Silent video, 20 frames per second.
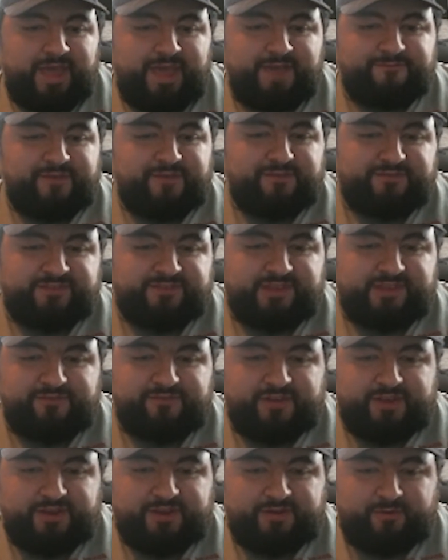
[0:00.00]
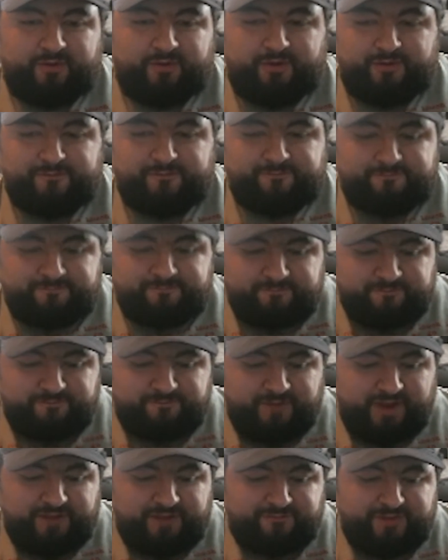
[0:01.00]
FF7 or
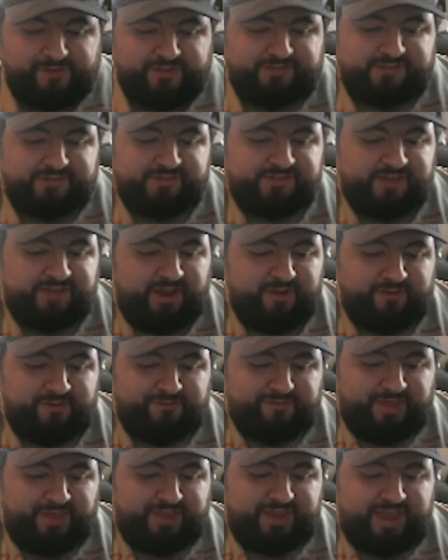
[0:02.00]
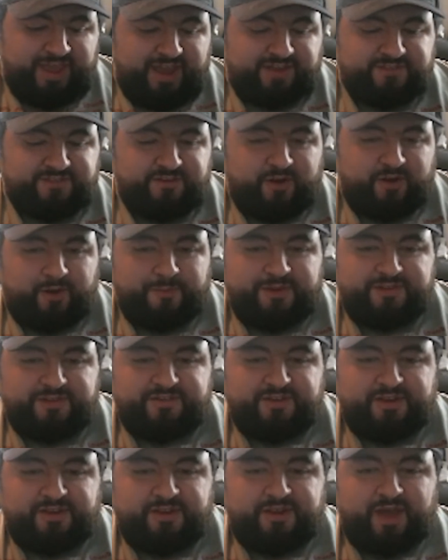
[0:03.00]
Final Fantasy style of like action
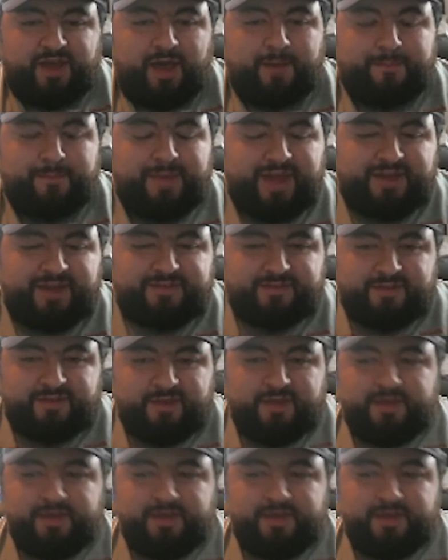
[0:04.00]
RPG combat,